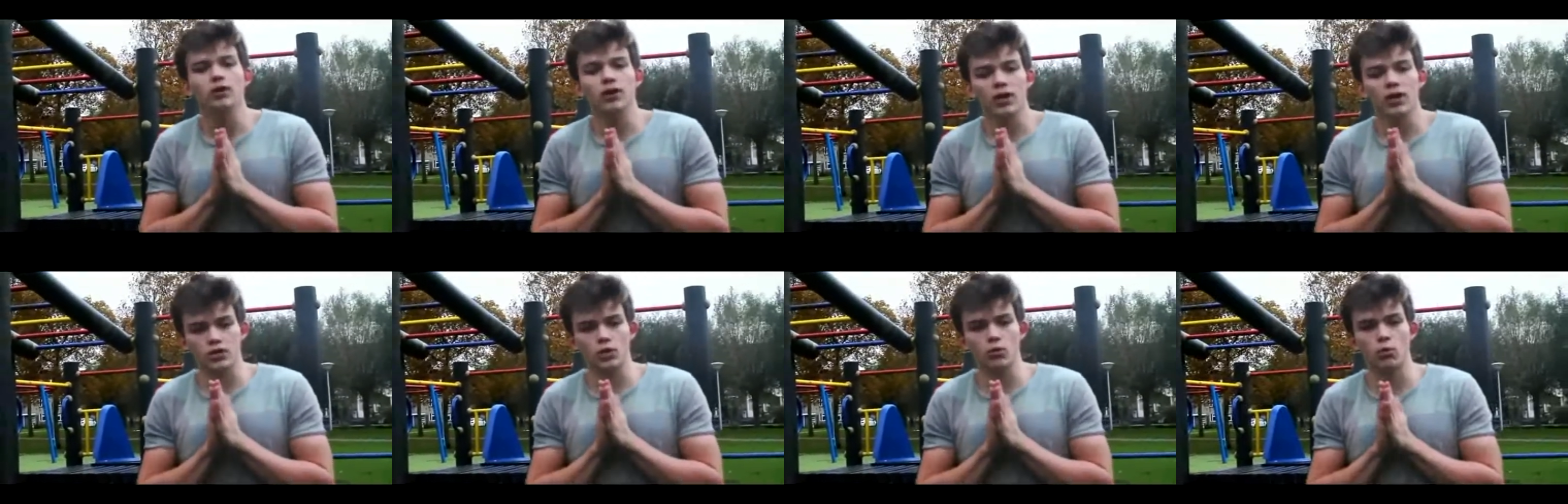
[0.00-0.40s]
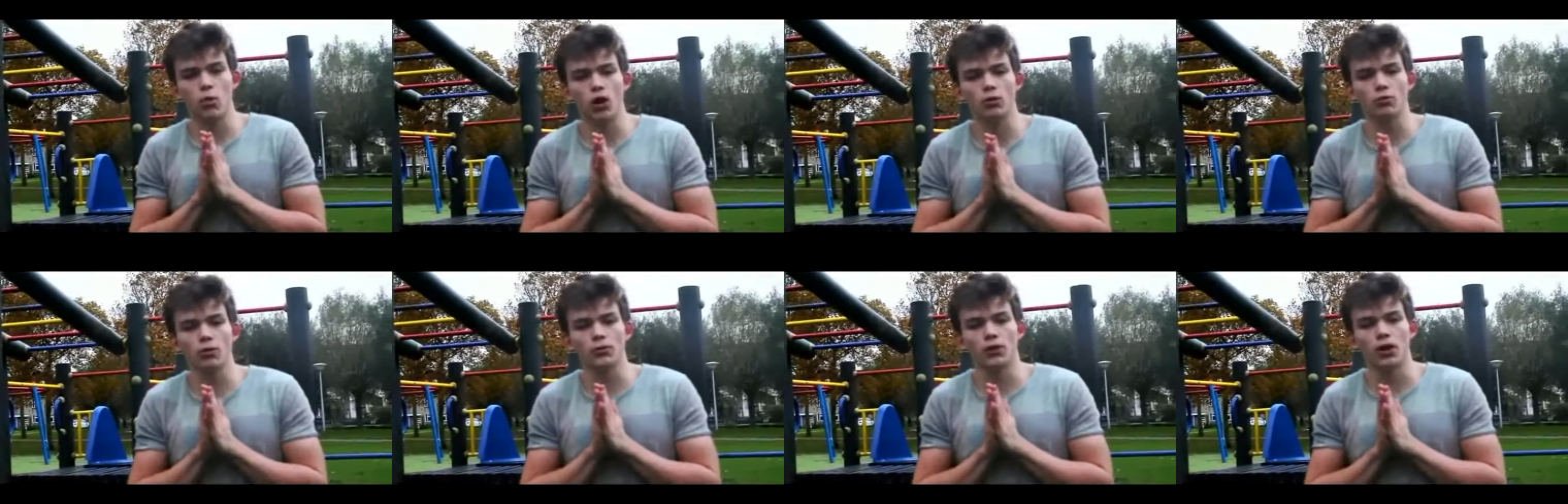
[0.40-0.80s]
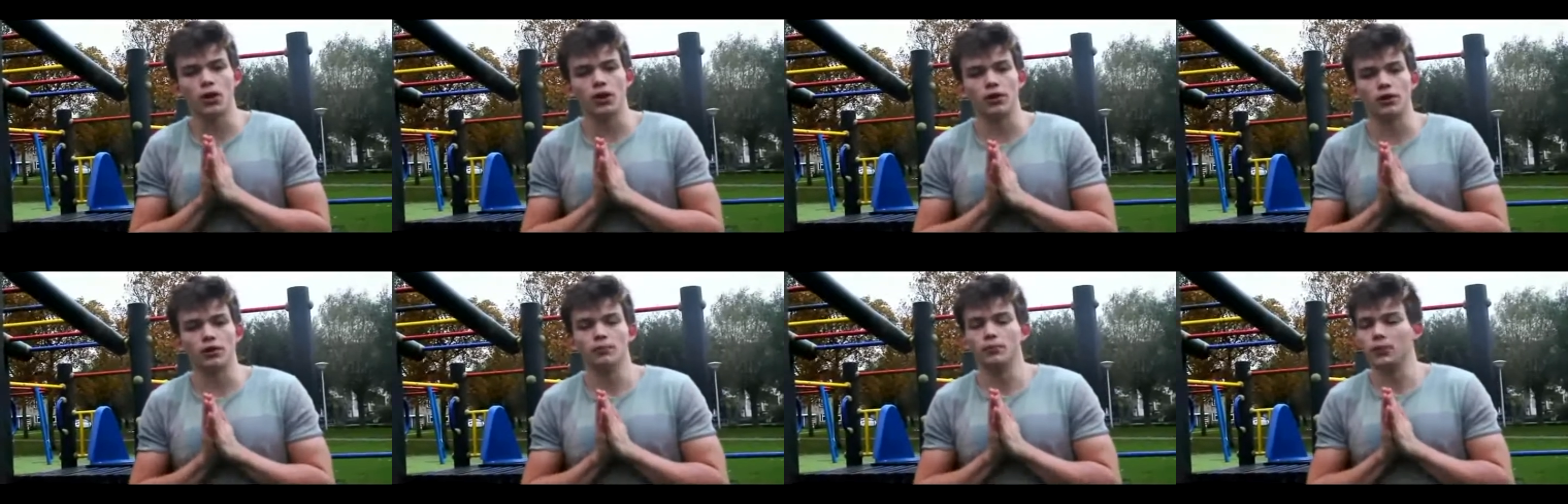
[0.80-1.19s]
Before Get your warm you up
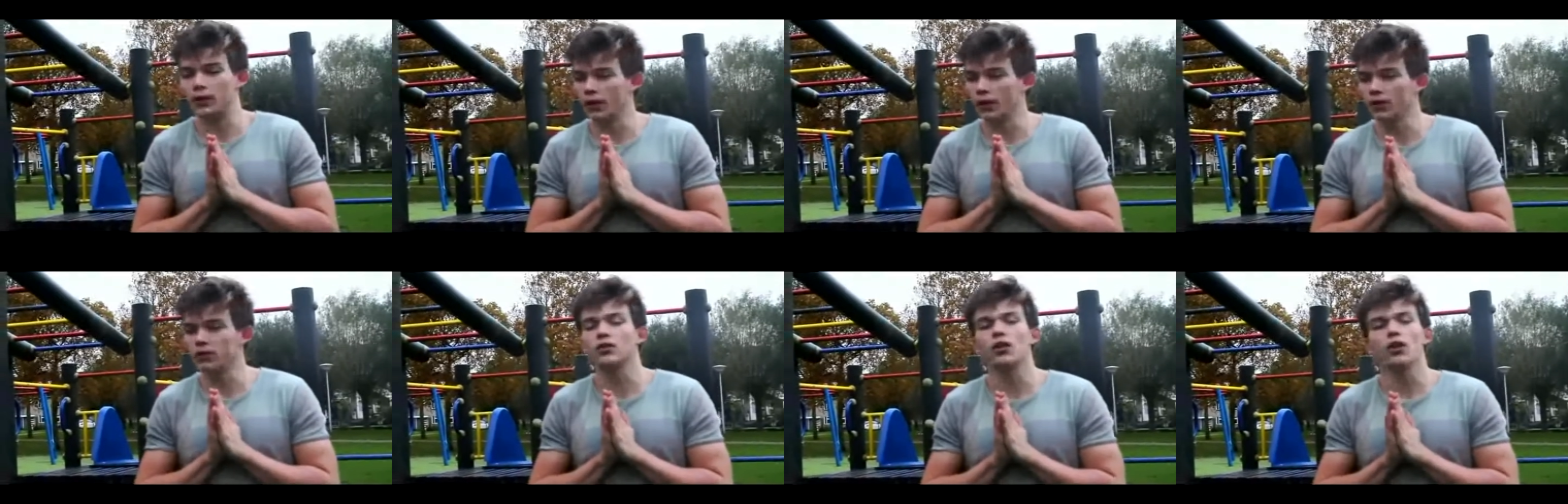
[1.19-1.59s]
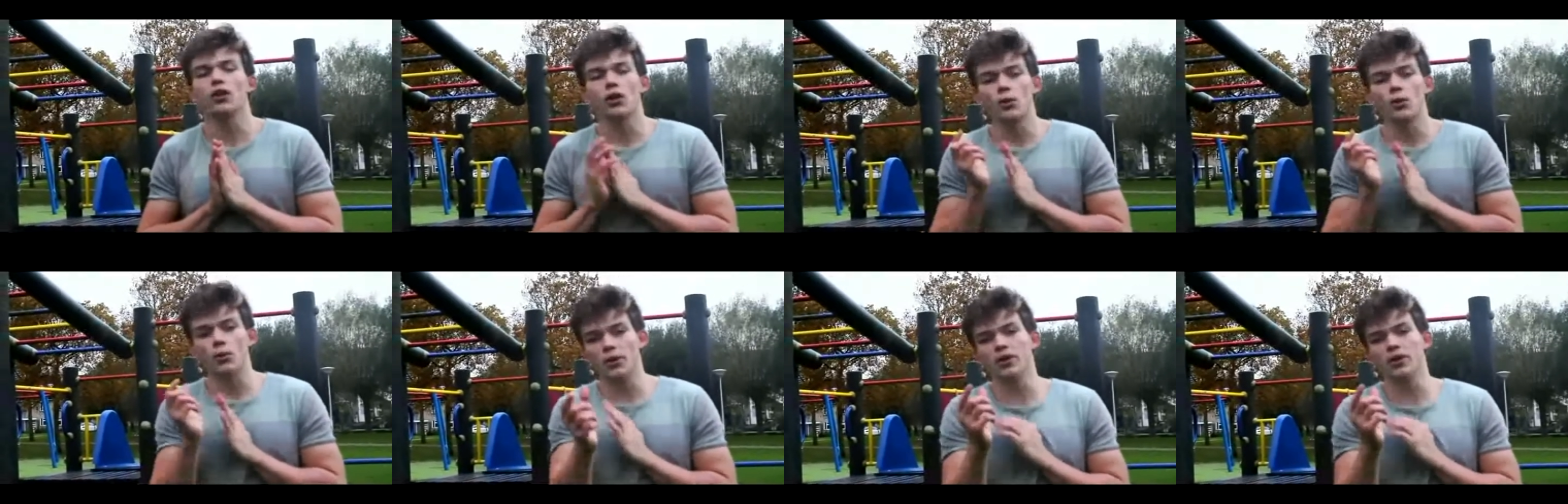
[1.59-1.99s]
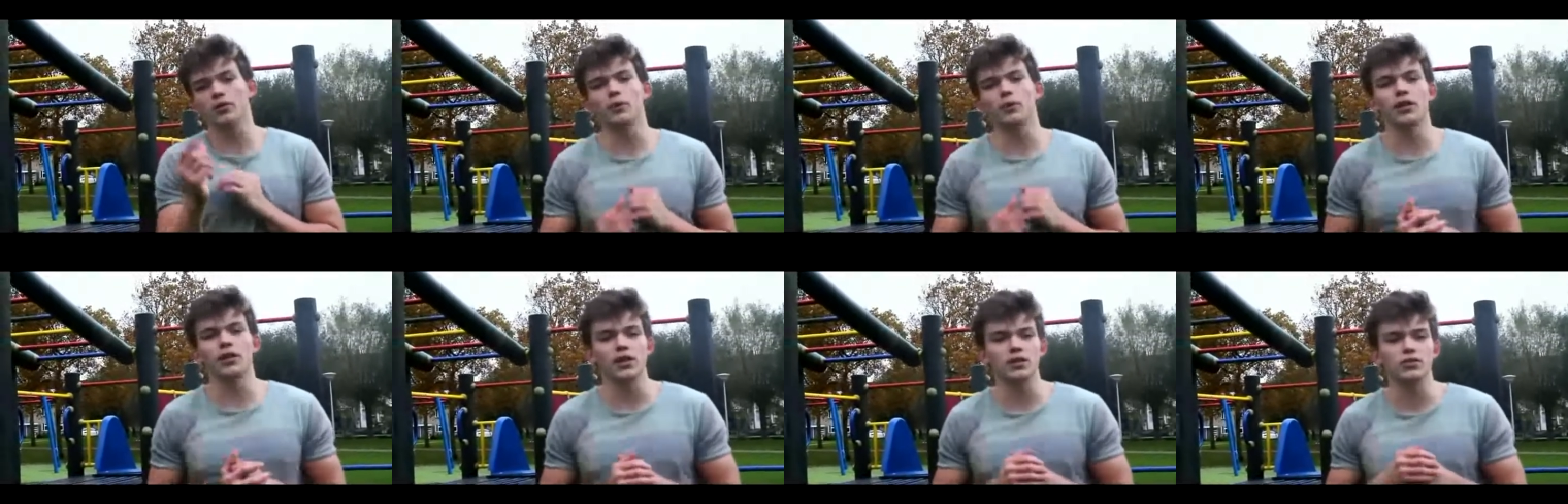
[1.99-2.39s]
done. Because we
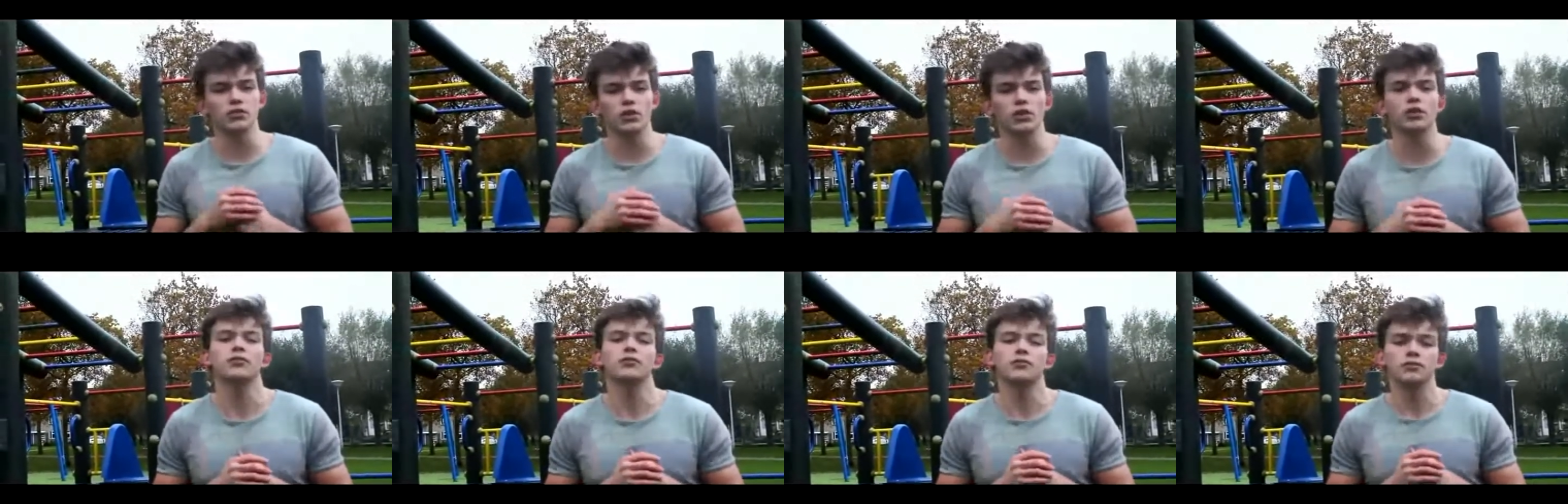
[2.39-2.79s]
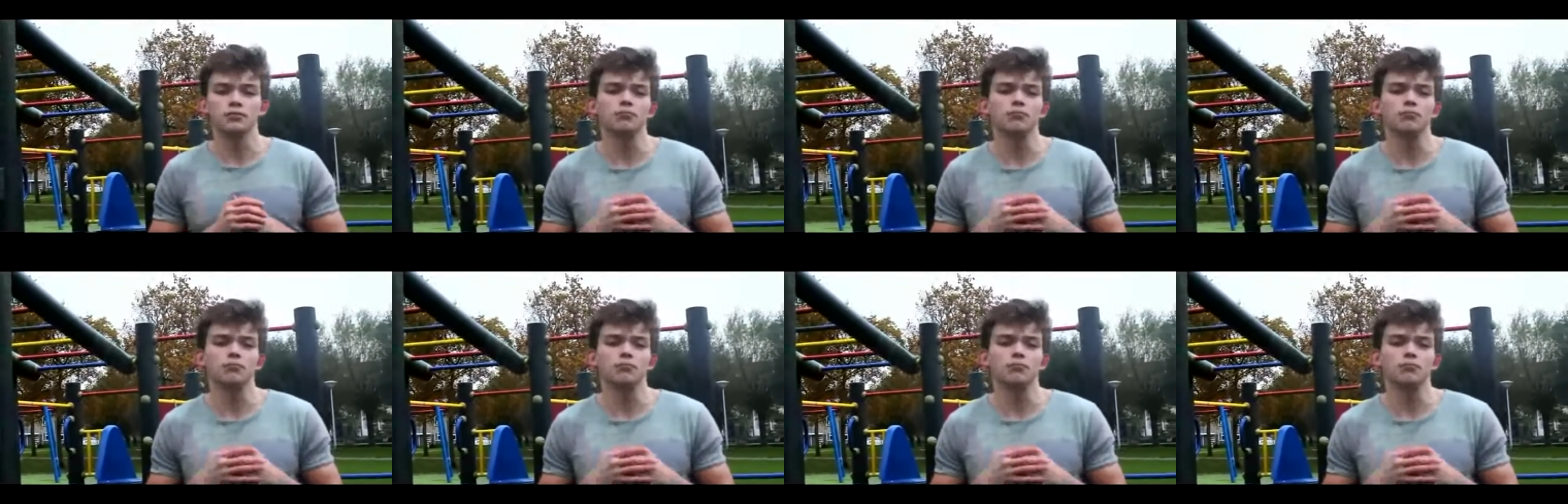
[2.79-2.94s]
have been injured